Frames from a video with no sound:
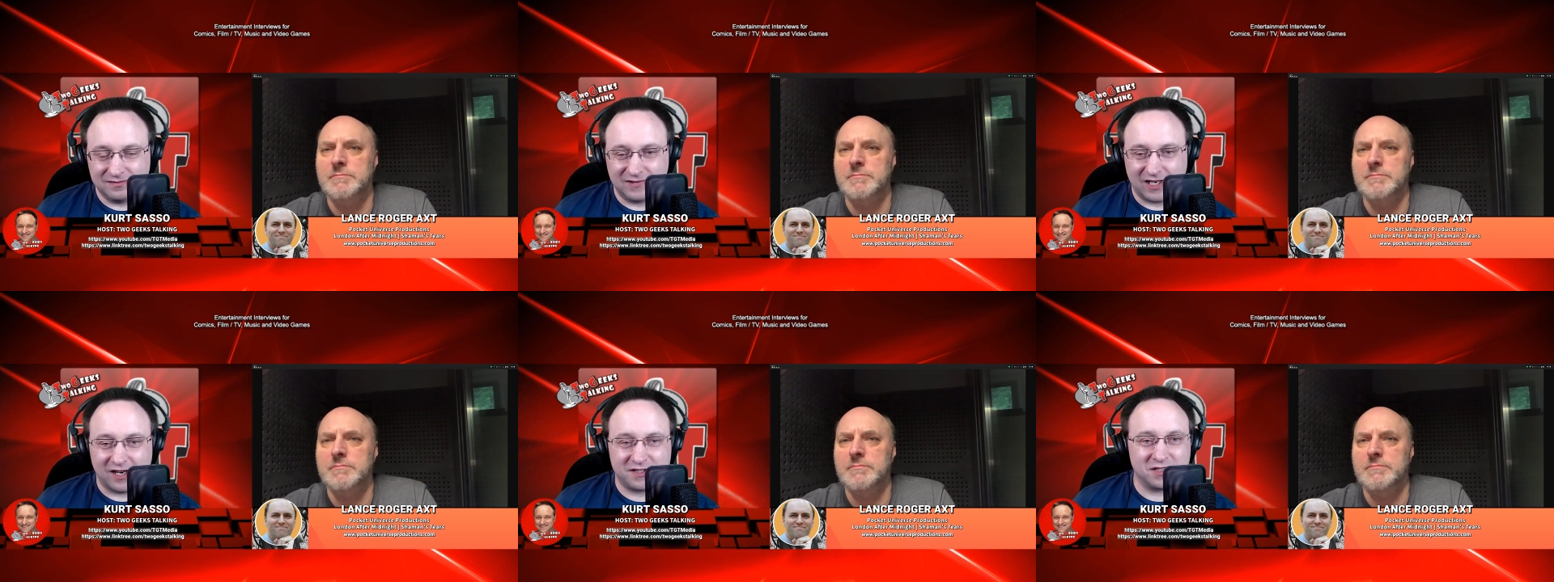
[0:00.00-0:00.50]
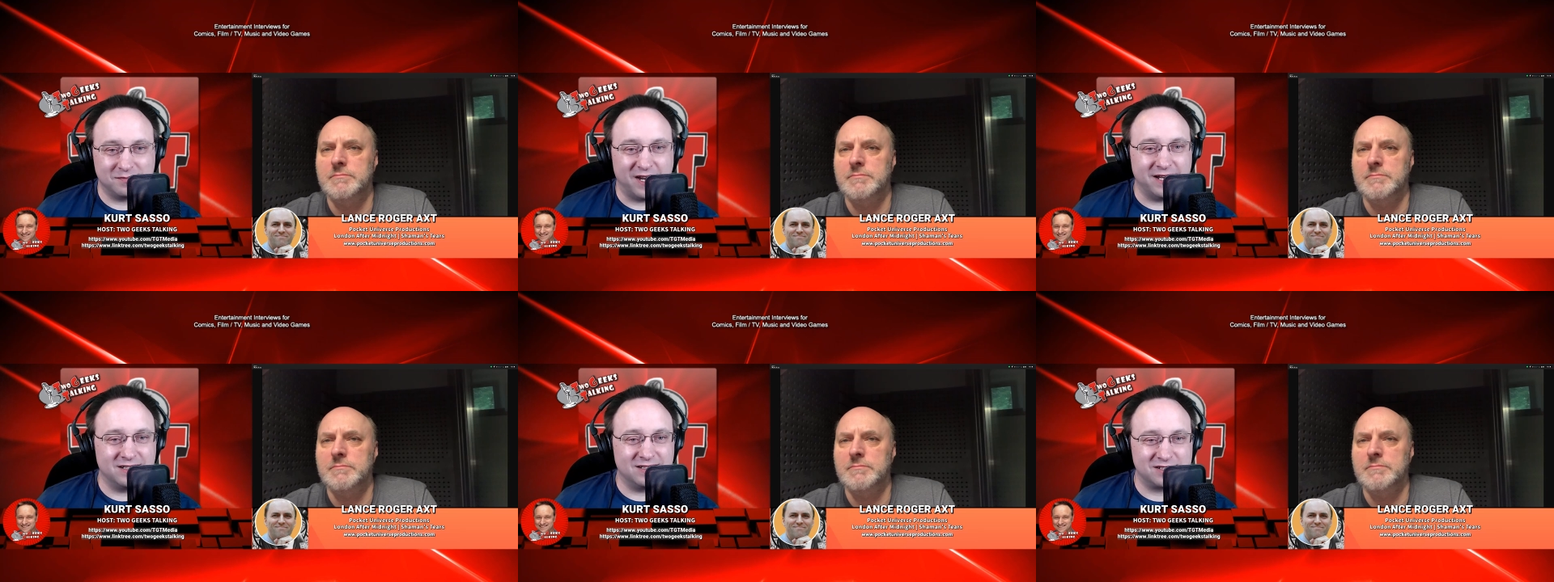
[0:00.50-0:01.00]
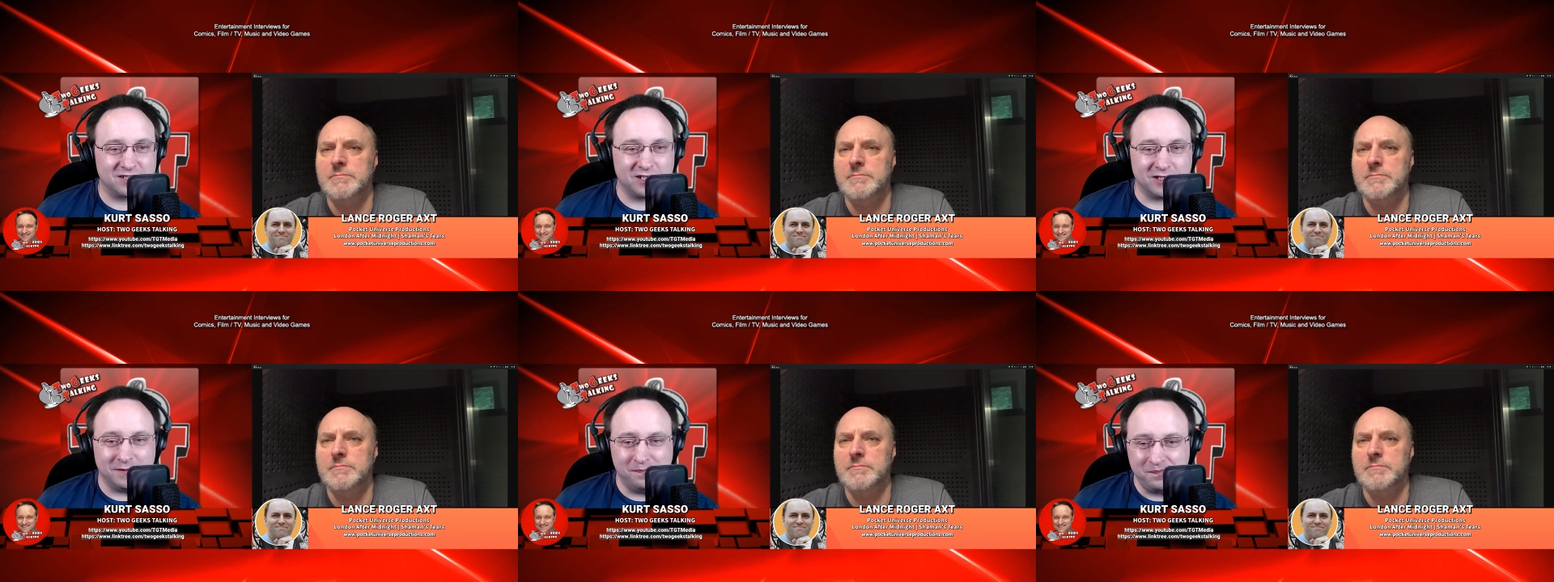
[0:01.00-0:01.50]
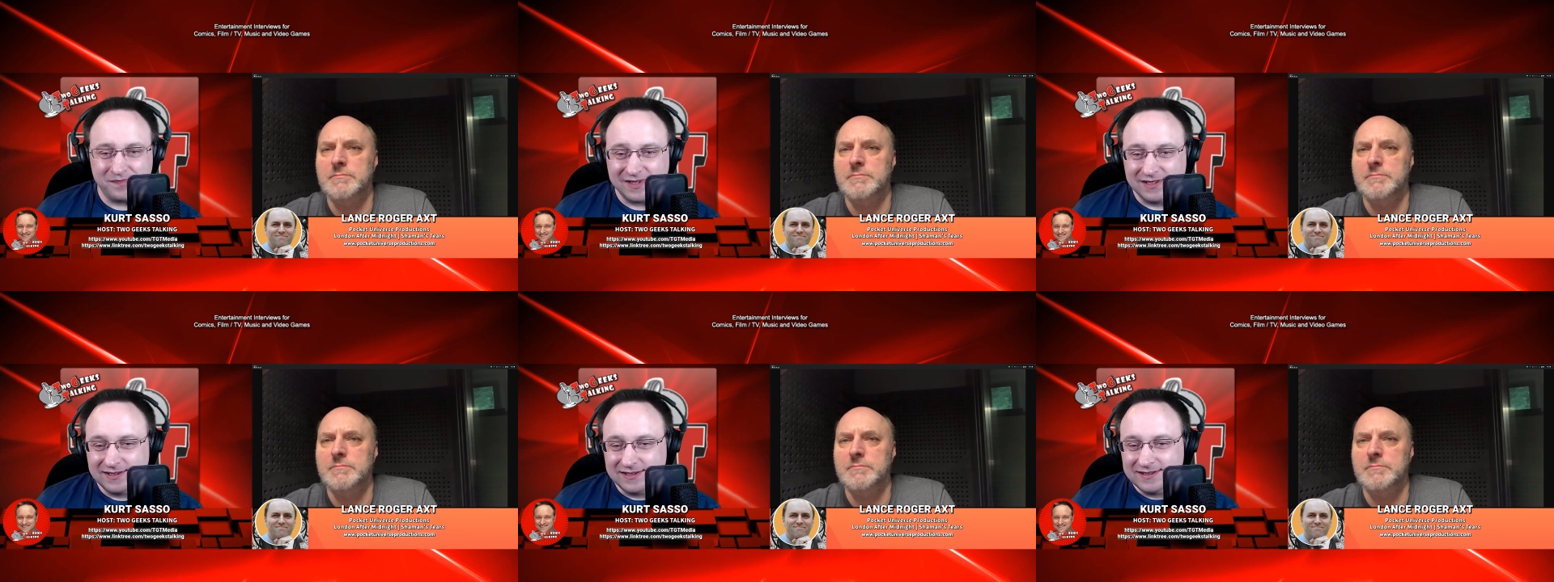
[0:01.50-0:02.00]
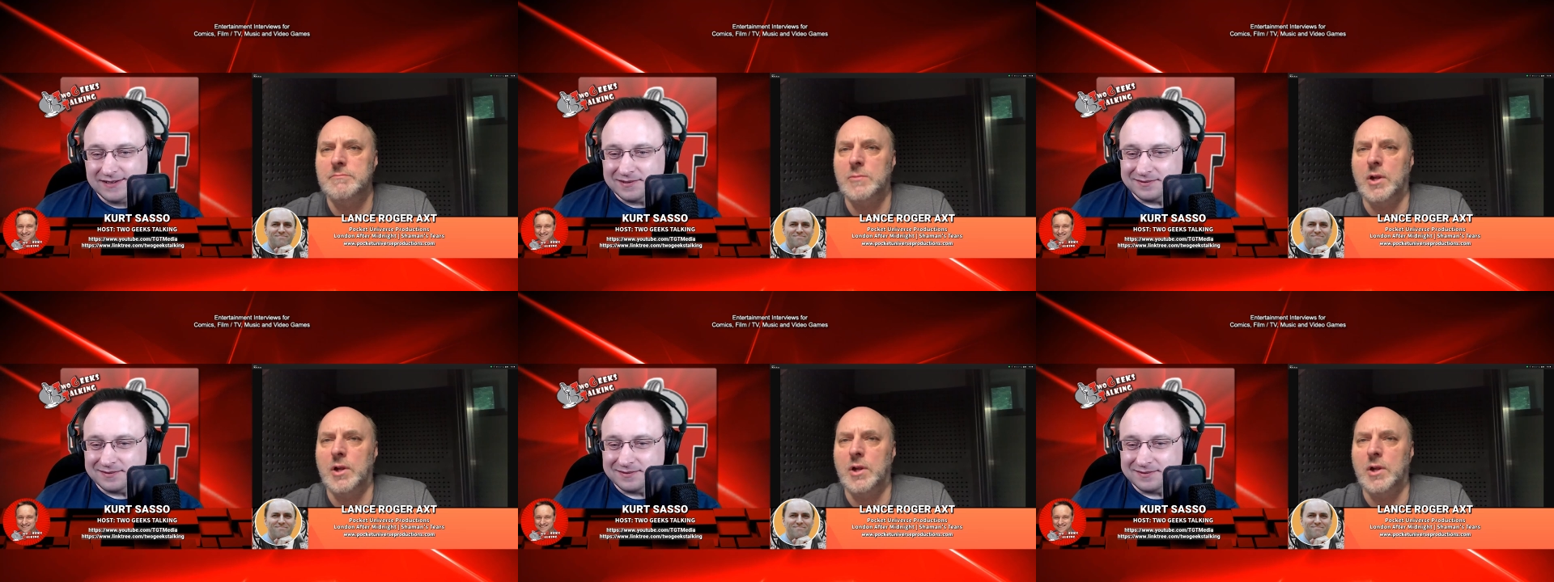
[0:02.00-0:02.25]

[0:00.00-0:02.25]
Speaker 1: got your mind to stir. Right.